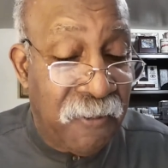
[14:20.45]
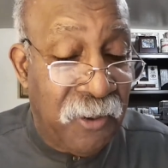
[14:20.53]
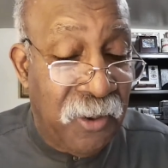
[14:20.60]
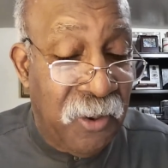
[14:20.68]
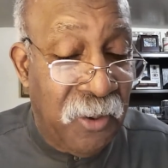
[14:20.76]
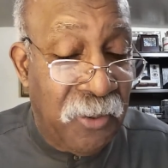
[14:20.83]

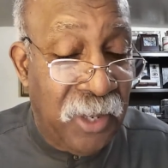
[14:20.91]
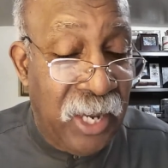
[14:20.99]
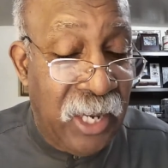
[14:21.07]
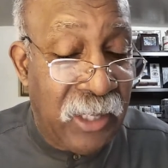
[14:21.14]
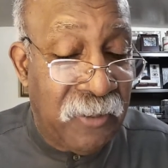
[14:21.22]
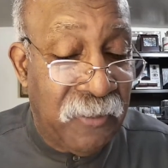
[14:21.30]
For all
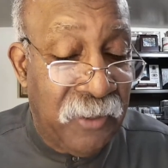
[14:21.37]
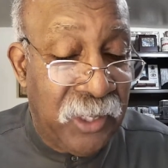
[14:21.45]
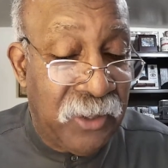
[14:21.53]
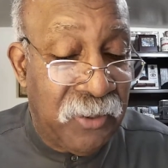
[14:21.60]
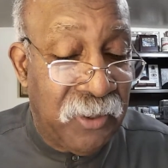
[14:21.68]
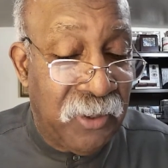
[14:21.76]
the house of
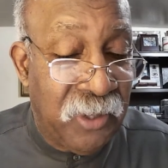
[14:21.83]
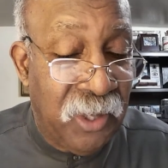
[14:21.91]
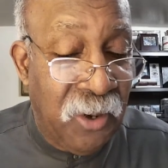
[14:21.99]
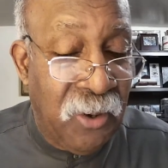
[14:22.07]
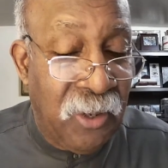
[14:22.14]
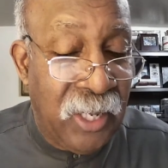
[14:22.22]
Israel
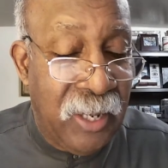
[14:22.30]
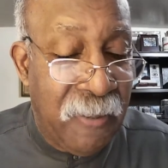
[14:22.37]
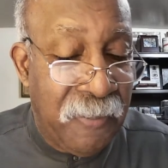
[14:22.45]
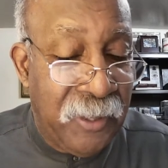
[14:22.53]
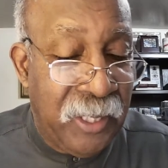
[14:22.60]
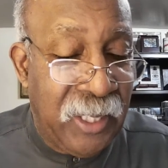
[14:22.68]
are
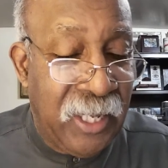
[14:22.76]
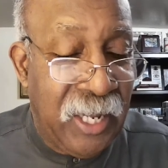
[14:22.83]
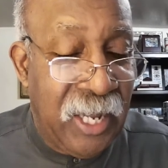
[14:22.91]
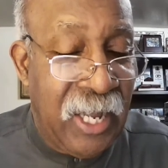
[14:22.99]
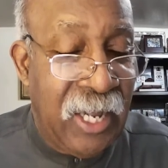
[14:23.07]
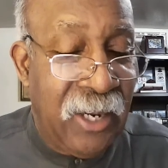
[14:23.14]
impotent
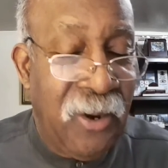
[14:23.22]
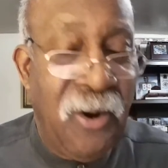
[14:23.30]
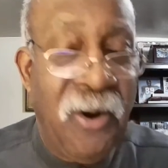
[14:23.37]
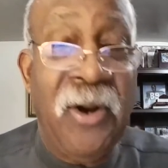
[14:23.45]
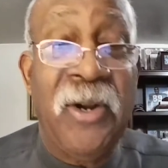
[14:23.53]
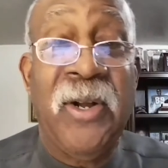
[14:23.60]
and
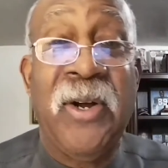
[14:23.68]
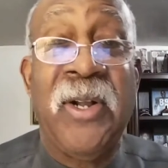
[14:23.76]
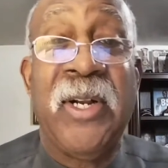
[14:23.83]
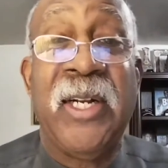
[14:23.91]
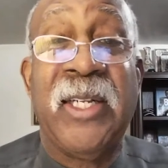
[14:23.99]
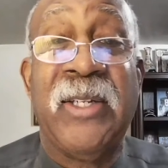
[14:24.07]
hard
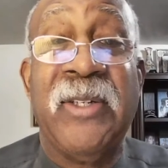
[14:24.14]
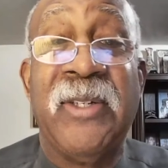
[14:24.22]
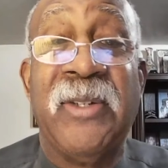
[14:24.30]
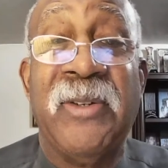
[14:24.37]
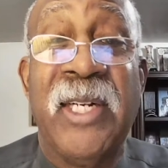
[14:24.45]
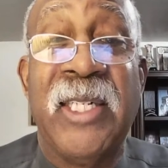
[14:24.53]
hearted.
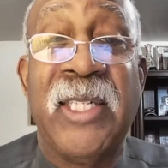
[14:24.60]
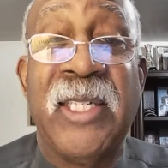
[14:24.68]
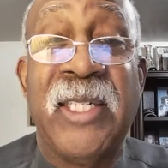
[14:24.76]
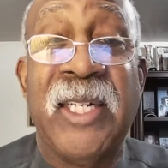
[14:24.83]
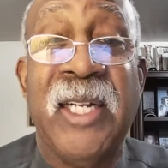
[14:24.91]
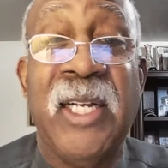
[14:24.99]
Good
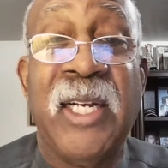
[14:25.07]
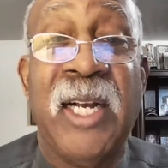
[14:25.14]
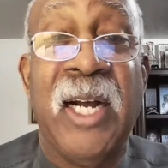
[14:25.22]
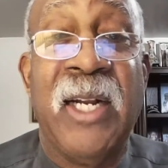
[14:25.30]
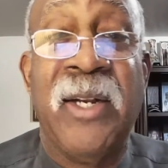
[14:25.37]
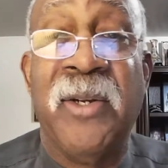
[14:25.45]
gracious.
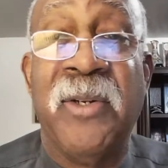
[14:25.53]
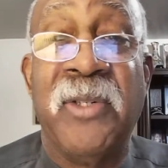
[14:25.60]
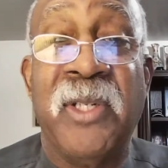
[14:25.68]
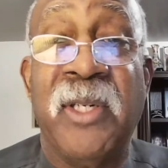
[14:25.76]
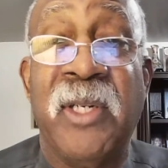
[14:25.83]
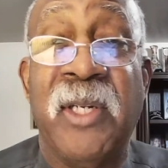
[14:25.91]
God
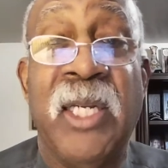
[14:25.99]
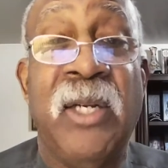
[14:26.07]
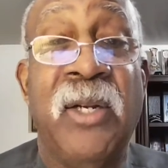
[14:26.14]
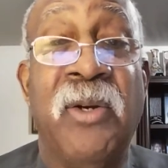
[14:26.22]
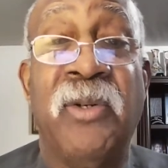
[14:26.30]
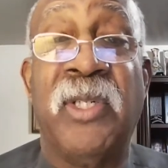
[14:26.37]
knows you.
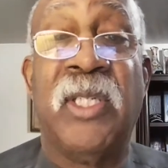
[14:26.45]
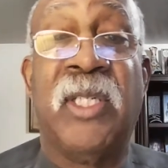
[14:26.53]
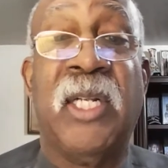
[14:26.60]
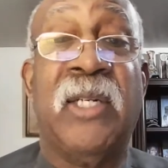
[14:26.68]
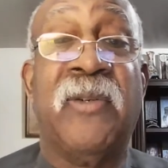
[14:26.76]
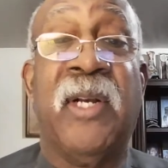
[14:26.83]
He knows
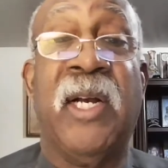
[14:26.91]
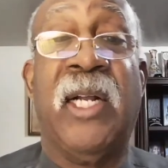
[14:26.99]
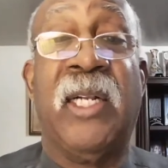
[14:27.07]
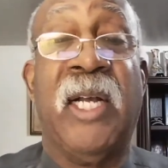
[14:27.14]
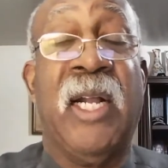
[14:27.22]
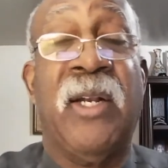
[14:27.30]
you're safe to
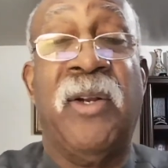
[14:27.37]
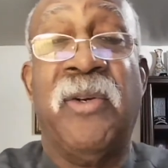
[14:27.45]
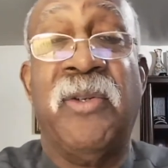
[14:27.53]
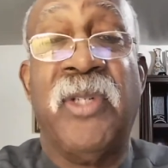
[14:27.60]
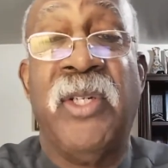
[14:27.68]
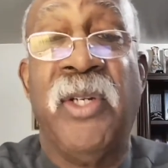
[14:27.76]
God. God
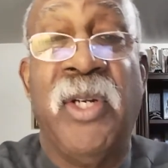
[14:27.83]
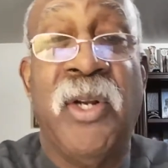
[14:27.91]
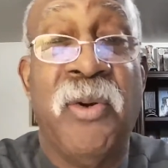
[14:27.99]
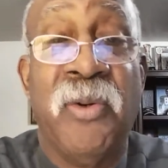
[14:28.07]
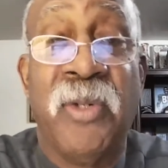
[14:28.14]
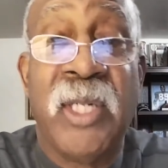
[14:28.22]
knows you.
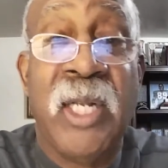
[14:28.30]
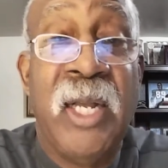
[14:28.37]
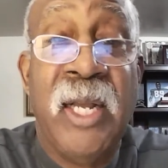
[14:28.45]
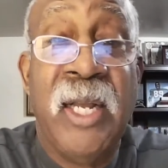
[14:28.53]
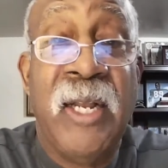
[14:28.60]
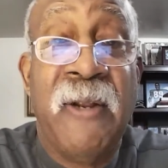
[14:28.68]
He knows
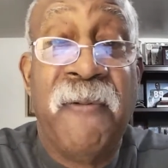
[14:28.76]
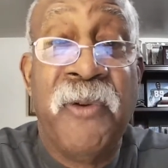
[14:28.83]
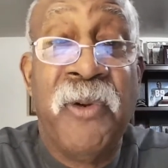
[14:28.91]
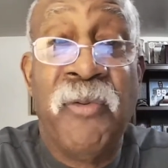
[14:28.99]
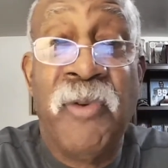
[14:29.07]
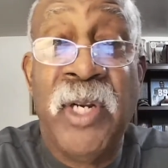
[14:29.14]

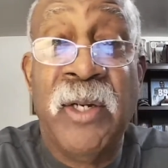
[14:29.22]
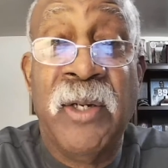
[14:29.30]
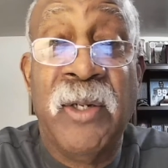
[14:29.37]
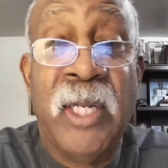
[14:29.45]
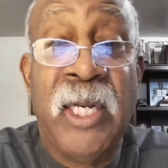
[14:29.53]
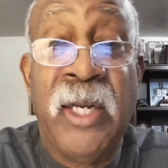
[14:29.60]
if you're
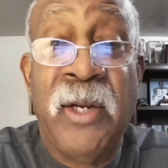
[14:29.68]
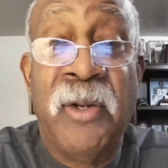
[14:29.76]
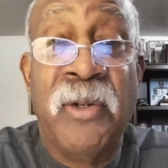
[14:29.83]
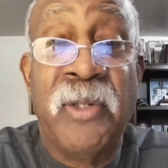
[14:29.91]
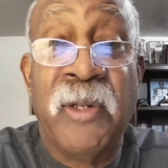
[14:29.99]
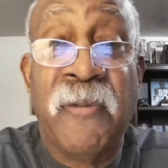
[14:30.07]
real and he
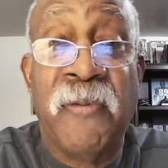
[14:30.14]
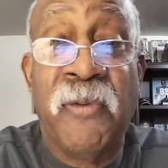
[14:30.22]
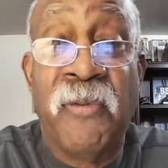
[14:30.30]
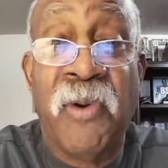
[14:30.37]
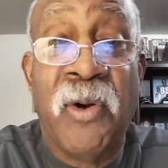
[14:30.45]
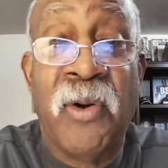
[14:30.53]
knows if
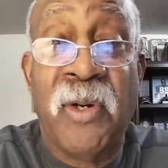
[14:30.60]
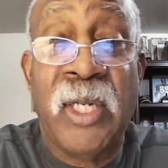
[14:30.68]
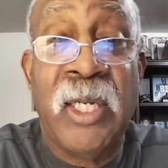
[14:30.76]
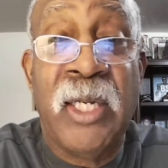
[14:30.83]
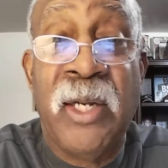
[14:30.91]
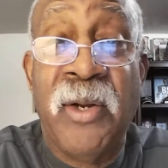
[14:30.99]
you're
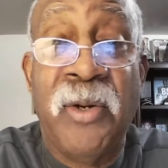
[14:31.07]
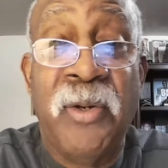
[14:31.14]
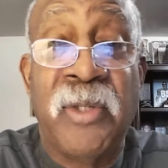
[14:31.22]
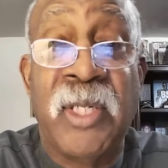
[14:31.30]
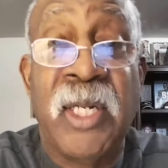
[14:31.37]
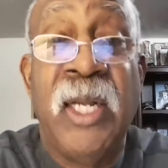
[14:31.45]
wrong. He
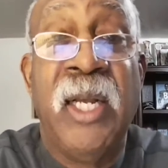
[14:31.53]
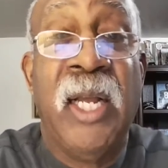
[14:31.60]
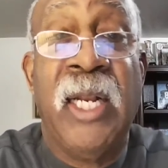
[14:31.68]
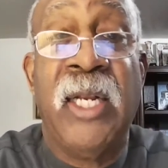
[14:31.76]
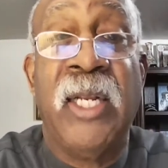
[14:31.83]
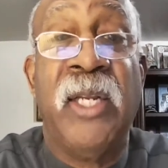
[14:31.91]
knows.
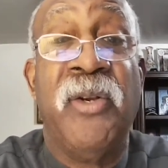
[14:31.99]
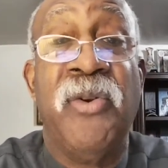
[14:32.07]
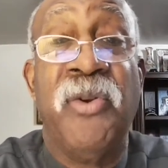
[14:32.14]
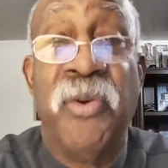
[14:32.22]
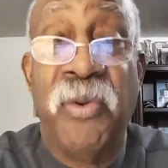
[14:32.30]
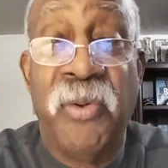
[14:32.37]
And he
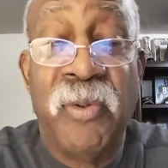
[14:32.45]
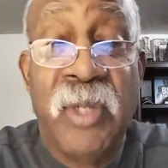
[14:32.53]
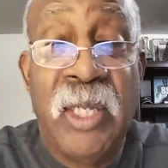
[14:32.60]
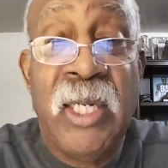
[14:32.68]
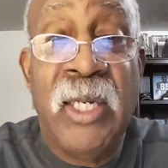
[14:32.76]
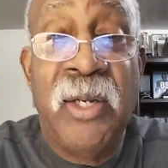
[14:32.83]
knew
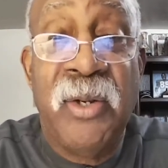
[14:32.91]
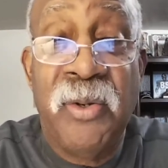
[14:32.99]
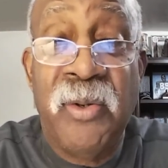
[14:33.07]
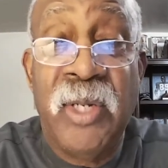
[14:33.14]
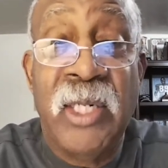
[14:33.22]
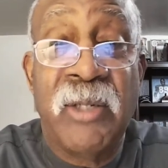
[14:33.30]
he
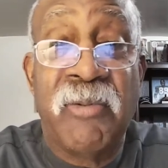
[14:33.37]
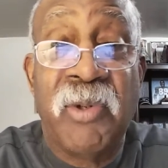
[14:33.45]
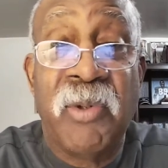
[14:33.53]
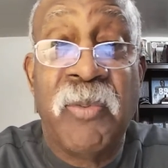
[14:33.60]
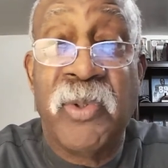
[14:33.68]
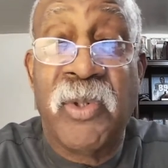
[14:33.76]
knew
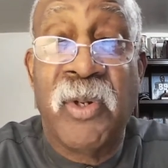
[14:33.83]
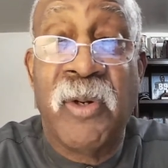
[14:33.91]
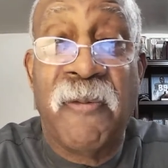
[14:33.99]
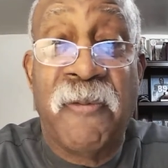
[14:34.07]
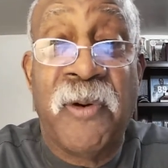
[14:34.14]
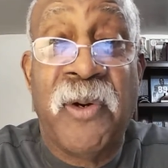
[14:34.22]
Israel was
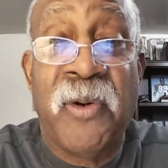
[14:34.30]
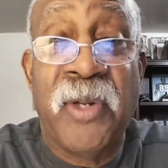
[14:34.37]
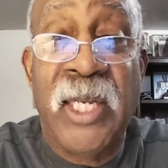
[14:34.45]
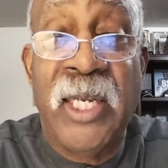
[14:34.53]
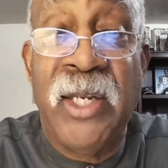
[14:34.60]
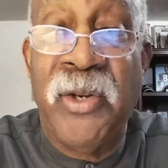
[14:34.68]
going to
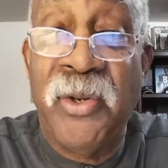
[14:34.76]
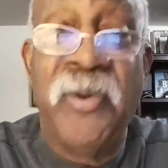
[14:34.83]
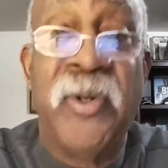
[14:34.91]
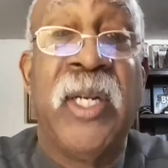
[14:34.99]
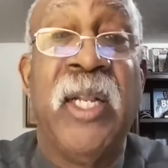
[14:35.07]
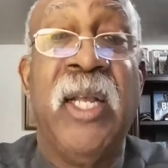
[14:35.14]
fall. He
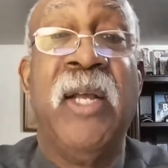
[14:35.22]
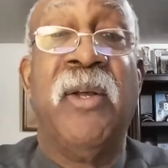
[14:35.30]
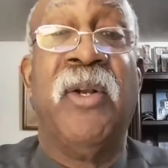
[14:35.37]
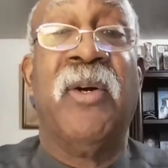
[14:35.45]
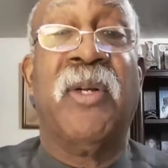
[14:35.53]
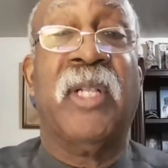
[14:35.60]
knew it.
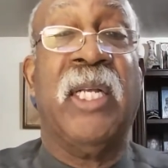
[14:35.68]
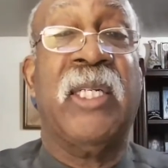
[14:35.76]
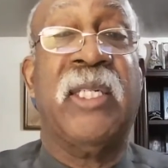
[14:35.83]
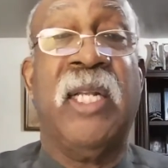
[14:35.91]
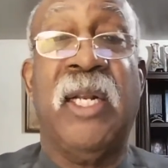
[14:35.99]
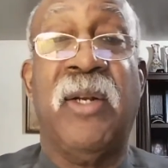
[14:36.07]
Look,
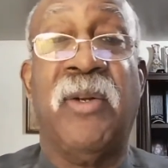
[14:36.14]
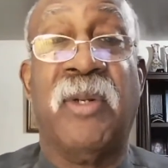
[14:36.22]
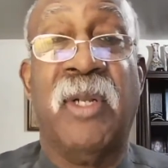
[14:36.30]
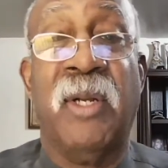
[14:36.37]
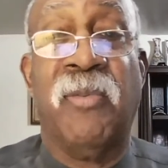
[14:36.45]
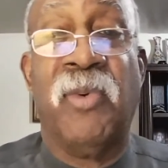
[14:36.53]
they said,
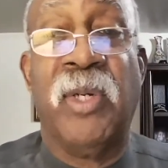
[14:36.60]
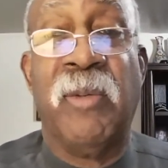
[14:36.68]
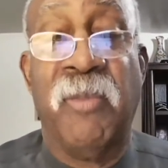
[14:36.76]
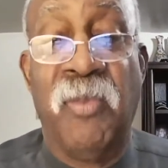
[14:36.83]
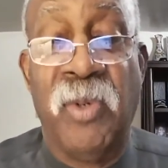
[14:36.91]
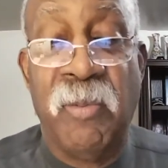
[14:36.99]
look, uh,
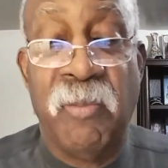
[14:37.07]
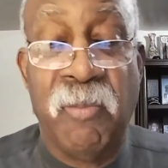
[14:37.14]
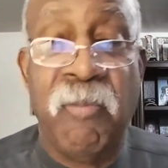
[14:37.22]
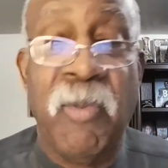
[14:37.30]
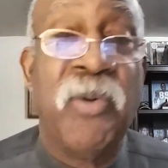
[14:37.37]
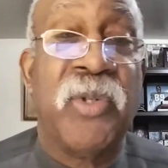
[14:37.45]
when, when
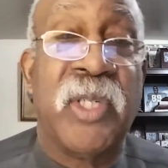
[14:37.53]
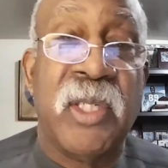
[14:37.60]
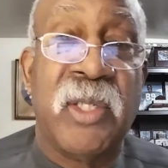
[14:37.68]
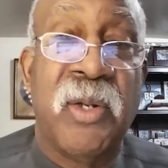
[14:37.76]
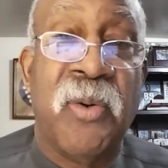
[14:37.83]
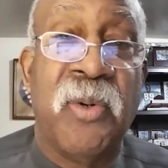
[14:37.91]

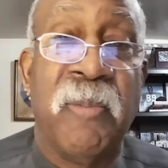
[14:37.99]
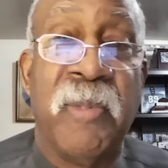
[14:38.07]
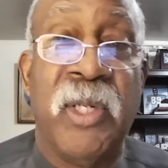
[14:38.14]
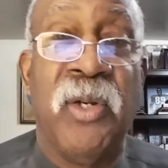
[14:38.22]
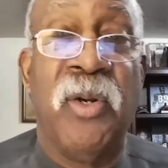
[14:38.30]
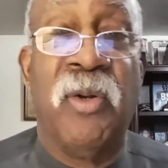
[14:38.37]
Moses told
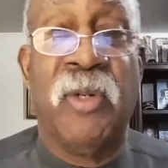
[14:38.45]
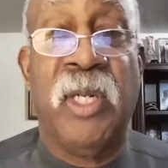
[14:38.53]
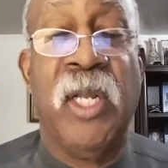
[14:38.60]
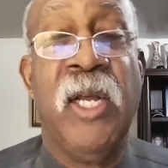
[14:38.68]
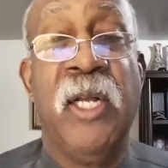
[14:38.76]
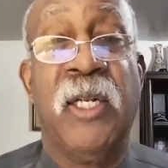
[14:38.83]
them, you
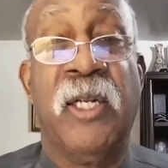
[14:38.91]
know,